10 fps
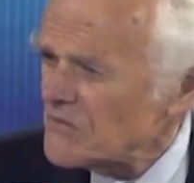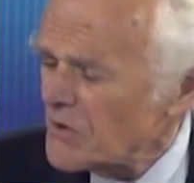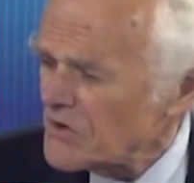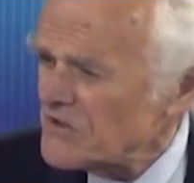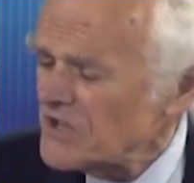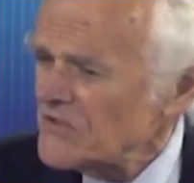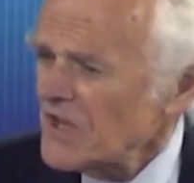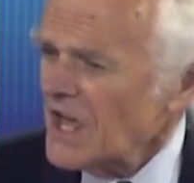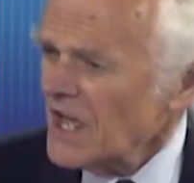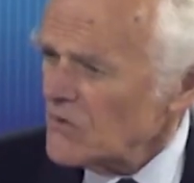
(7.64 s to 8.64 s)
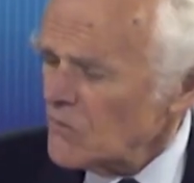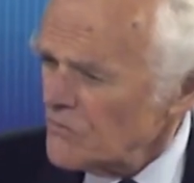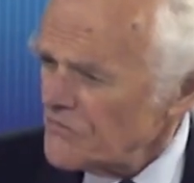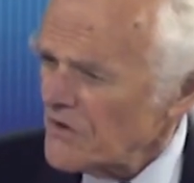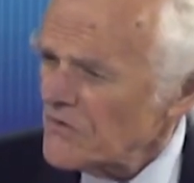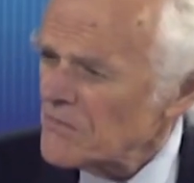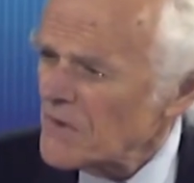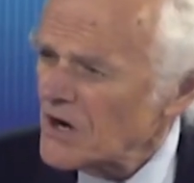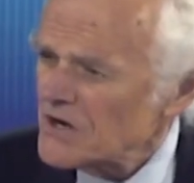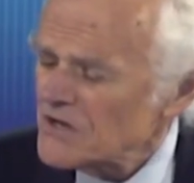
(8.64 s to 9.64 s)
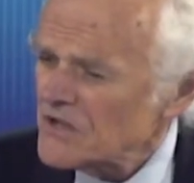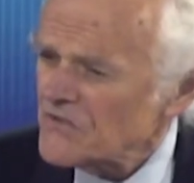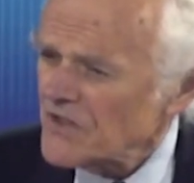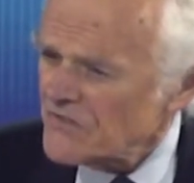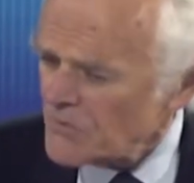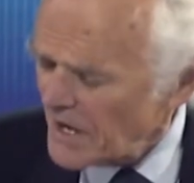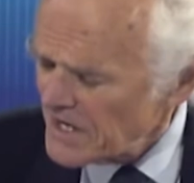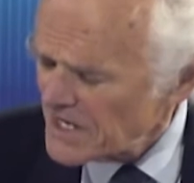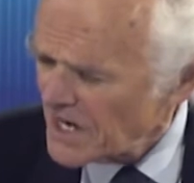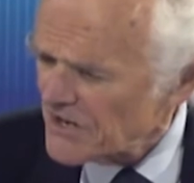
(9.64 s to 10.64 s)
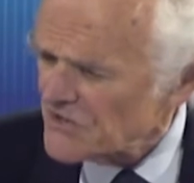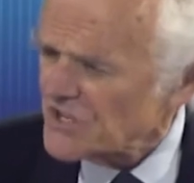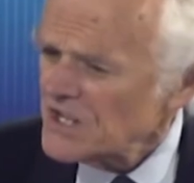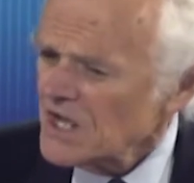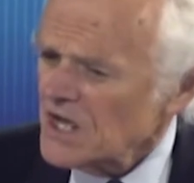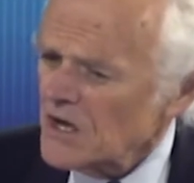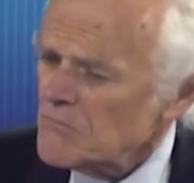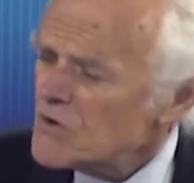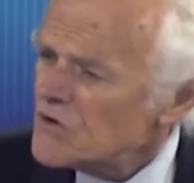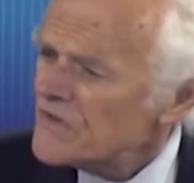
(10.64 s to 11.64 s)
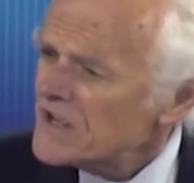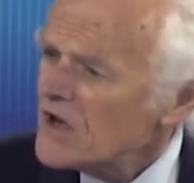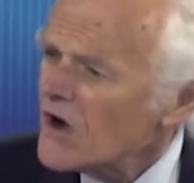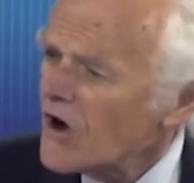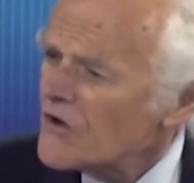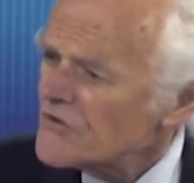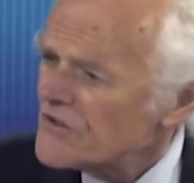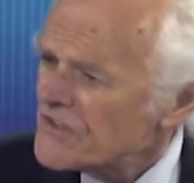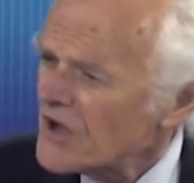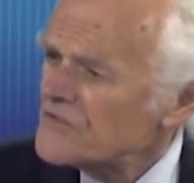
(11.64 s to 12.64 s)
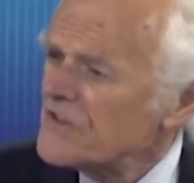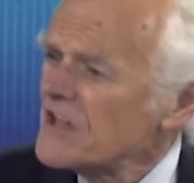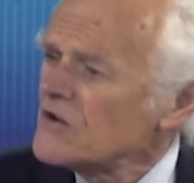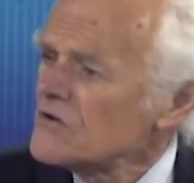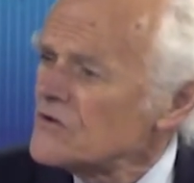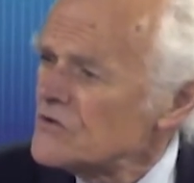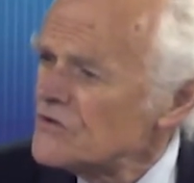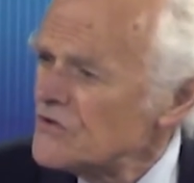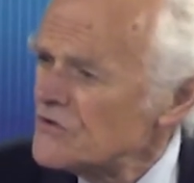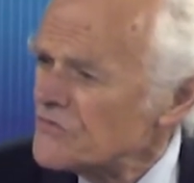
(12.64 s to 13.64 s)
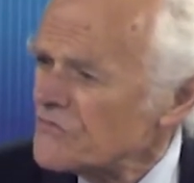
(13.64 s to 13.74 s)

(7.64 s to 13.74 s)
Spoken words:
what it is. And also the market it's quite encouraging, moving on results and on good news.